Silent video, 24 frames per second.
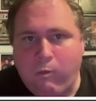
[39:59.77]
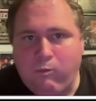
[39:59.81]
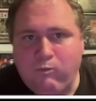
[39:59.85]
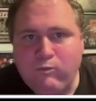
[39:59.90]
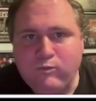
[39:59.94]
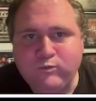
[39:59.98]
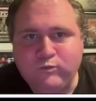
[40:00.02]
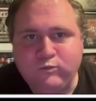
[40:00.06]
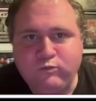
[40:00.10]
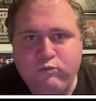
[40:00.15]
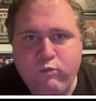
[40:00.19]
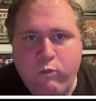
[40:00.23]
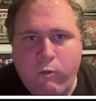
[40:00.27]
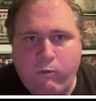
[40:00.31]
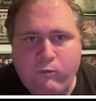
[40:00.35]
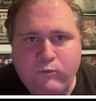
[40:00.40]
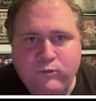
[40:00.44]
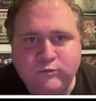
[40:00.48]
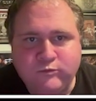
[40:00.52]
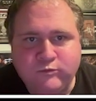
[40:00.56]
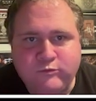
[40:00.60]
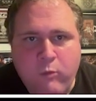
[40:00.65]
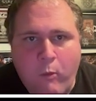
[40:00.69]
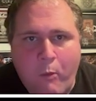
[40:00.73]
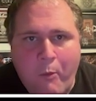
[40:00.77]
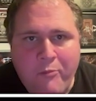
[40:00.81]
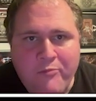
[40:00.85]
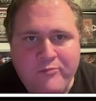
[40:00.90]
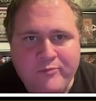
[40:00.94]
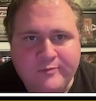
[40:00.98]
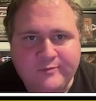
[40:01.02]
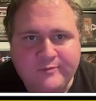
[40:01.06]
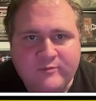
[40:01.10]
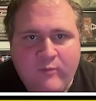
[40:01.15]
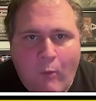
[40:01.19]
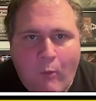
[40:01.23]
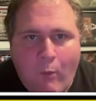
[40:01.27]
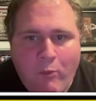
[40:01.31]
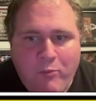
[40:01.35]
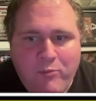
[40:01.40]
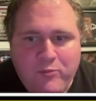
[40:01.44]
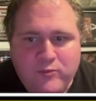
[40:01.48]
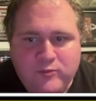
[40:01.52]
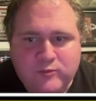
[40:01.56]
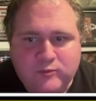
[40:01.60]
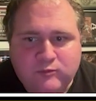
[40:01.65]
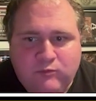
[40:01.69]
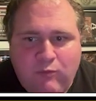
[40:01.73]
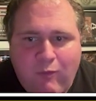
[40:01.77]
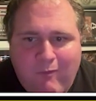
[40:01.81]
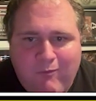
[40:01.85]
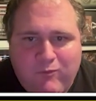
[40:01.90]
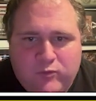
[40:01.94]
Yeah, you're right. Fuck you. Fuck you, well, sorry.